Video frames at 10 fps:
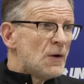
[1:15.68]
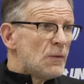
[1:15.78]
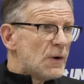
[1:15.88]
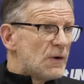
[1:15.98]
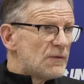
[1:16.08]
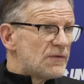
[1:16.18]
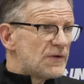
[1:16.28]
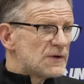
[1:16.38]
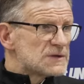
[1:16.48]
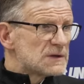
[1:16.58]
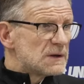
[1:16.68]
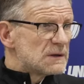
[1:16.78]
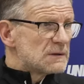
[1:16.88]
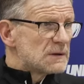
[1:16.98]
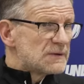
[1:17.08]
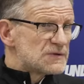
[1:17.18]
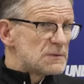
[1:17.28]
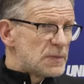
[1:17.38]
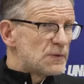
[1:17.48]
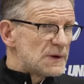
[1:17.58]
Well, firstly, they've
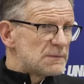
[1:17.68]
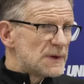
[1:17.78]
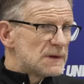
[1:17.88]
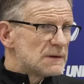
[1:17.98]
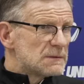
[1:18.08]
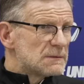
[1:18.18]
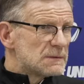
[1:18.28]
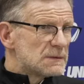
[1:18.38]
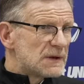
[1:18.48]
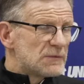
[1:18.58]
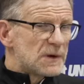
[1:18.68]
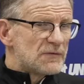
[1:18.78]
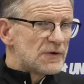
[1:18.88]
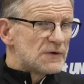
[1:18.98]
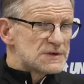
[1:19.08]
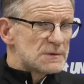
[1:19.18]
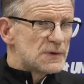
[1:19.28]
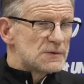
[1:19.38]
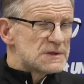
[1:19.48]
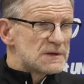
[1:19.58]
supported me. They've been very
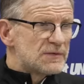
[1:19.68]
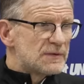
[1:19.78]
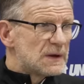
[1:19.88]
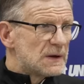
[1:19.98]
supportive.